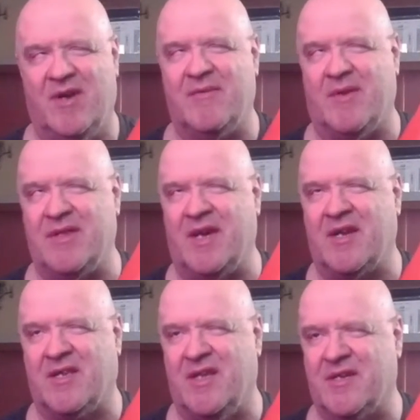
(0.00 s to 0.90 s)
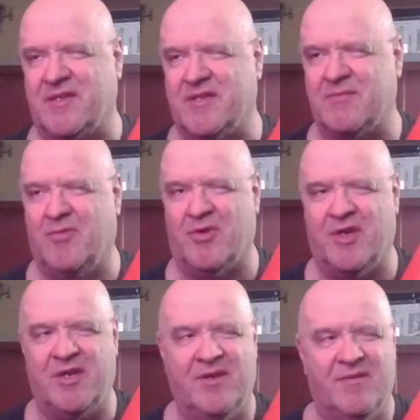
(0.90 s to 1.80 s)
right around 9 o'clock this
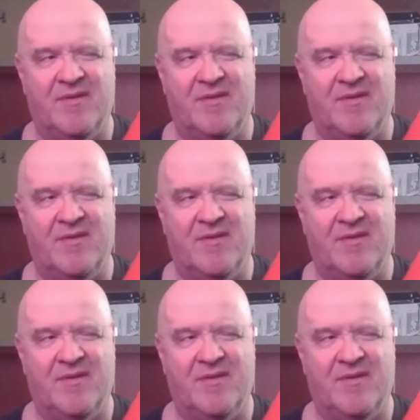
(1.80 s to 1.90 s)
morning,